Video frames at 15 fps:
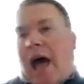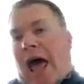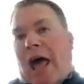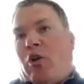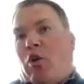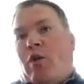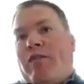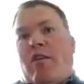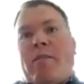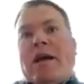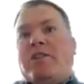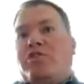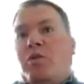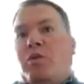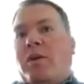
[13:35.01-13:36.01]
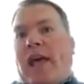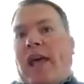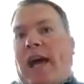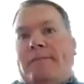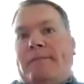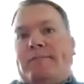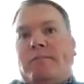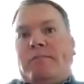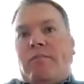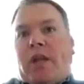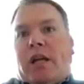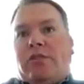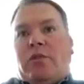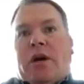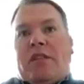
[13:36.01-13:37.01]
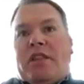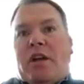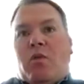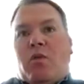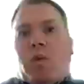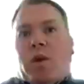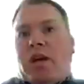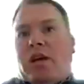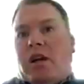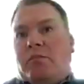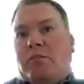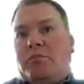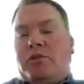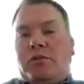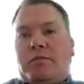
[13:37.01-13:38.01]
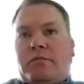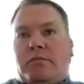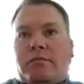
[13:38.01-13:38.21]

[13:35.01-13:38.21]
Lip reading: I don't know if everybody's doing that. And so I think when it comes